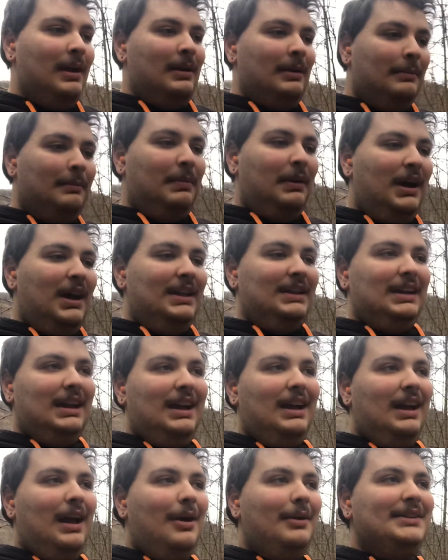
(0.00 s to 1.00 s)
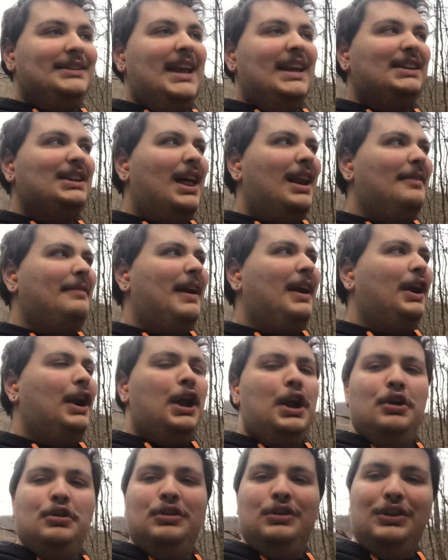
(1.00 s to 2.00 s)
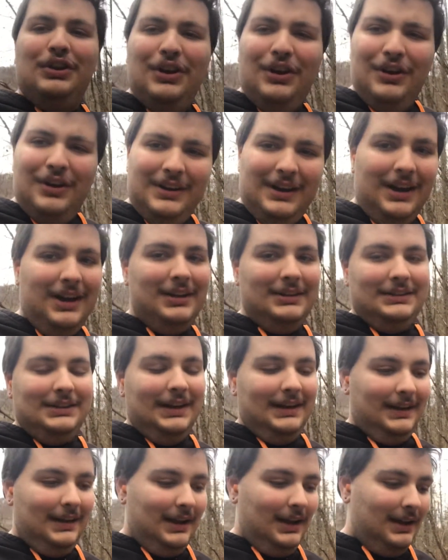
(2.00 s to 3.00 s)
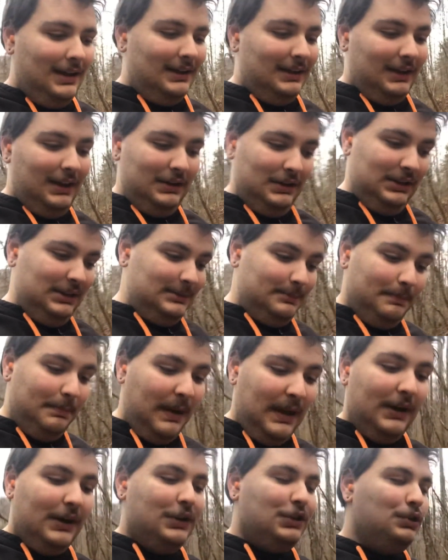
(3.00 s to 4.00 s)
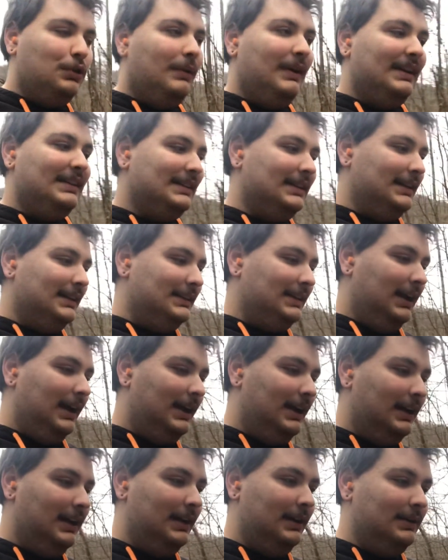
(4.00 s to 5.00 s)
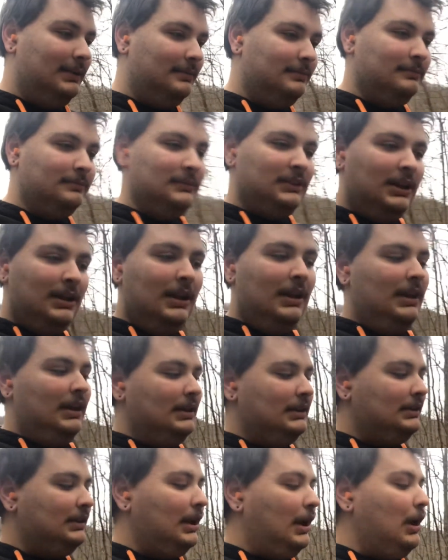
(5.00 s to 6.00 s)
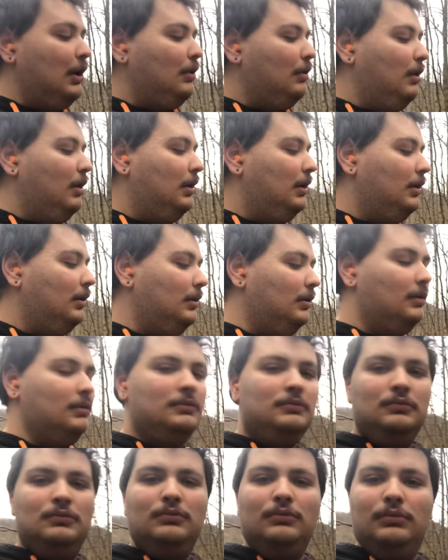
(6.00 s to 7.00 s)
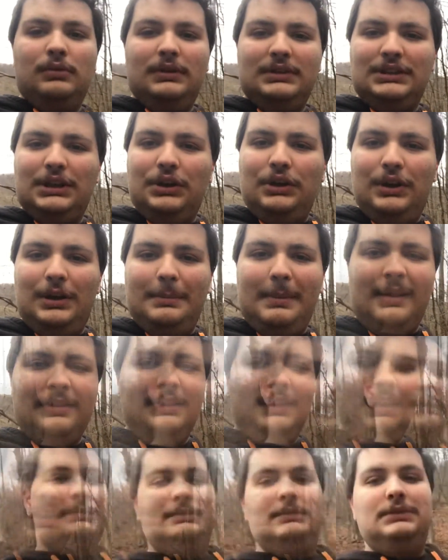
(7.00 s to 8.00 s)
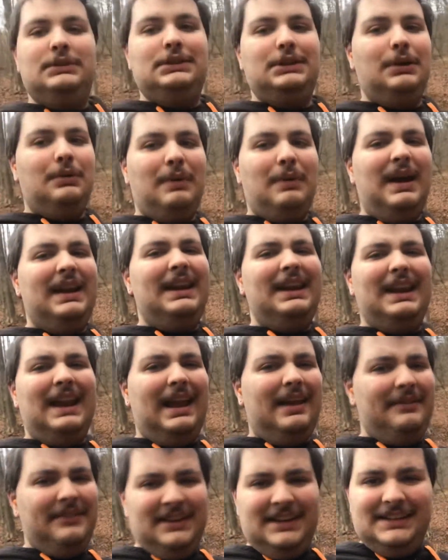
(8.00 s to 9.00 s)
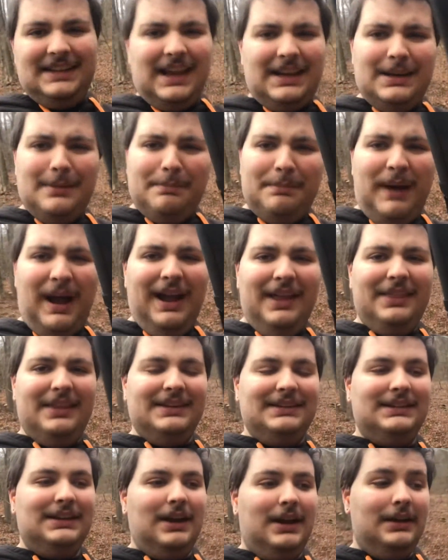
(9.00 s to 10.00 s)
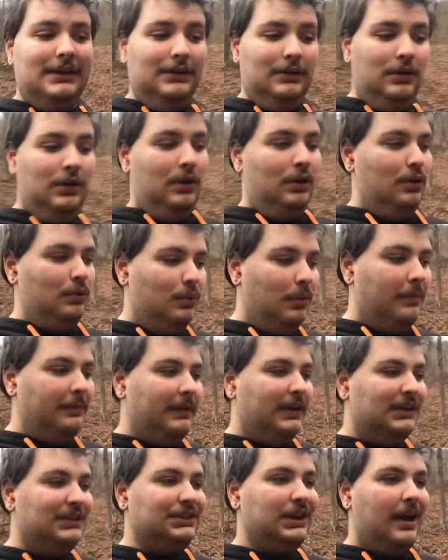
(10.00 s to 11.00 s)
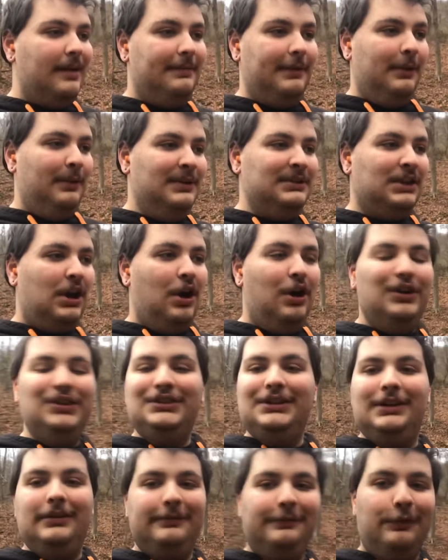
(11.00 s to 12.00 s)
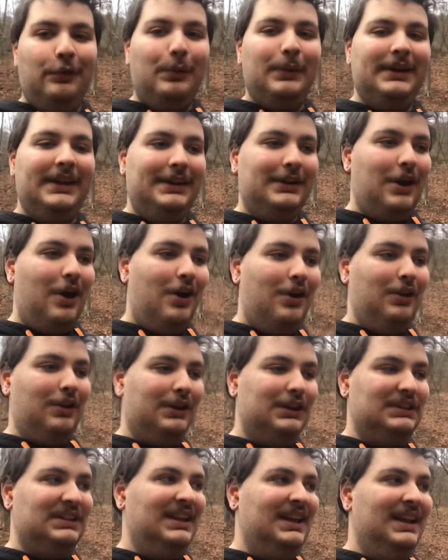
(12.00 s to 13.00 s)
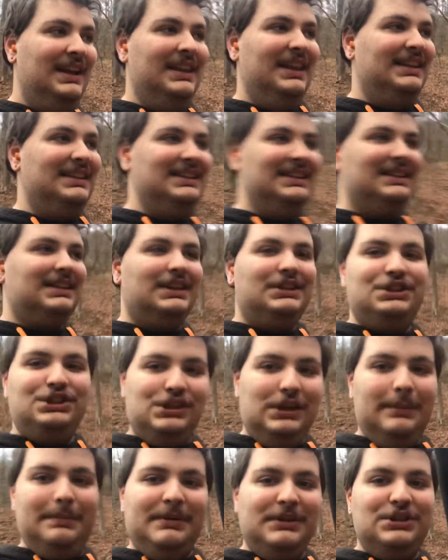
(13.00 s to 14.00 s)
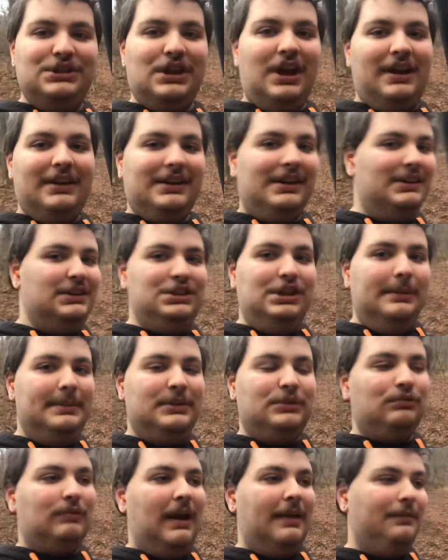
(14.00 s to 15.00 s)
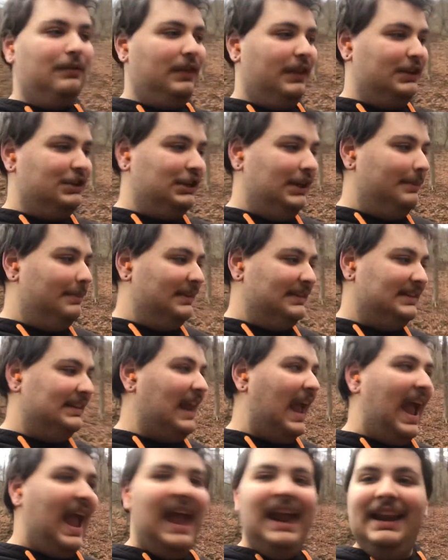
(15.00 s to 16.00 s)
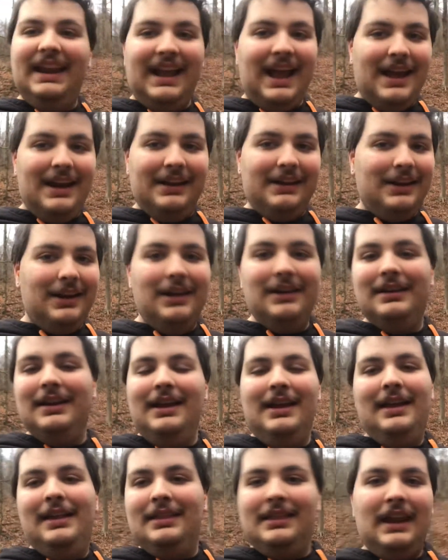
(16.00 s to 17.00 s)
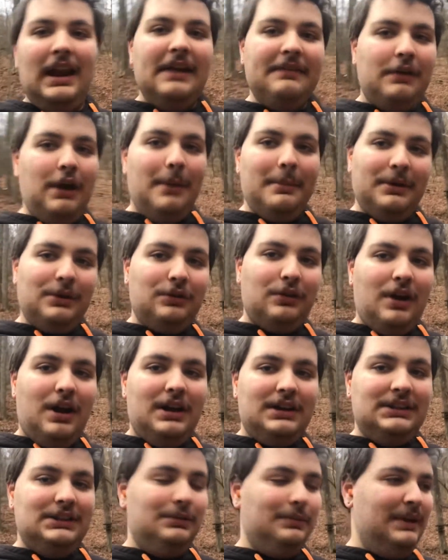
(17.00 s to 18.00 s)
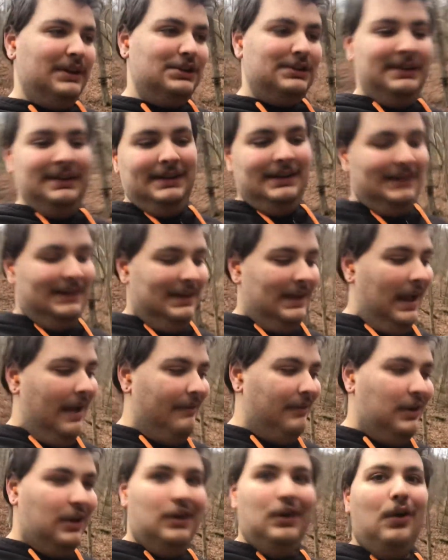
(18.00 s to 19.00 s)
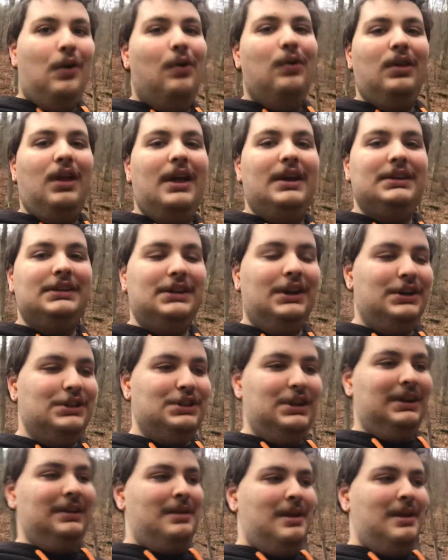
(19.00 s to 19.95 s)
But I would say it's not a very good hunting gun. There's better choices. So, what's so good about this? So why did I even decide to buy this gun? Well, first off, it was $140. This is the cheapest shotgun, cheapest rifle, the cheapest any kind of gun that I've come across, which I haven't done a whole lot of searching,